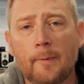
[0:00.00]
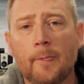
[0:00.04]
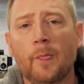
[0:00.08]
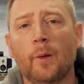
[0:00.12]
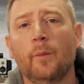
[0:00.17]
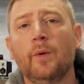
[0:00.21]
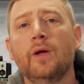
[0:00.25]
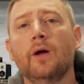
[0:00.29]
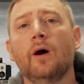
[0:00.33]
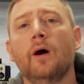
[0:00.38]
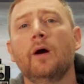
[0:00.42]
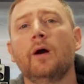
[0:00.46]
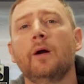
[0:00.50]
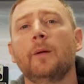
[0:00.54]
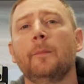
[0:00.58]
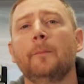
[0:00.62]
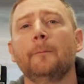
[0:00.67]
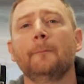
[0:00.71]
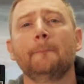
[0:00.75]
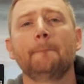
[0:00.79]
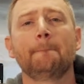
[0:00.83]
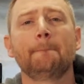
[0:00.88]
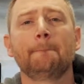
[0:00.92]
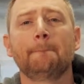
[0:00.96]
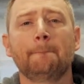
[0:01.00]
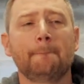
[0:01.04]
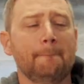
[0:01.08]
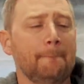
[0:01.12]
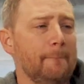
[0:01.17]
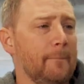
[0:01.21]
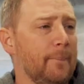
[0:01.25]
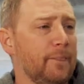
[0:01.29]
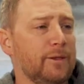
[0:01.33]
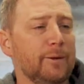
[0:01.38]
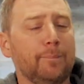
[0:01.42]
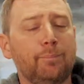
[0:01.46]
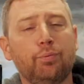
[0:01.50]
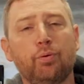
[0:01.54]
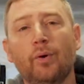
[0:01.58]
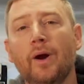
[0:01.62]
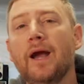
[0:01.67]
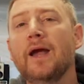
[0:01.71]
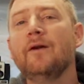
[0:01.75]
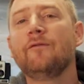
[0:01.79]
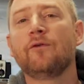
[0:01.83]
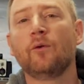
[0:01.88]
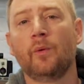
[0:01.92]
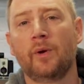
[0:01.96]
We are to
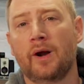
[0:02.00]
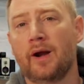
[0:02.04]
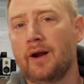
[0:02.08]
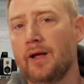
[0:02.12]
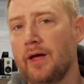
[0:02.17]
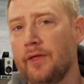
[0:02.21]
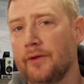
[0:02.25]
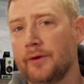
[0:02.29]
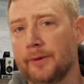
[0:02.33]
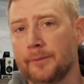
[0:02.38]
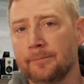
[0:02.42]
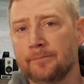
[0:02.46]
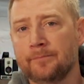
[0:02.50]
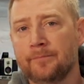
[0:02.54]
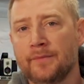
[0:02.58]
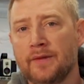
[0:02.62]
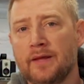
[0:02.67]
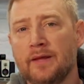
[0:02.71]
pray for one another.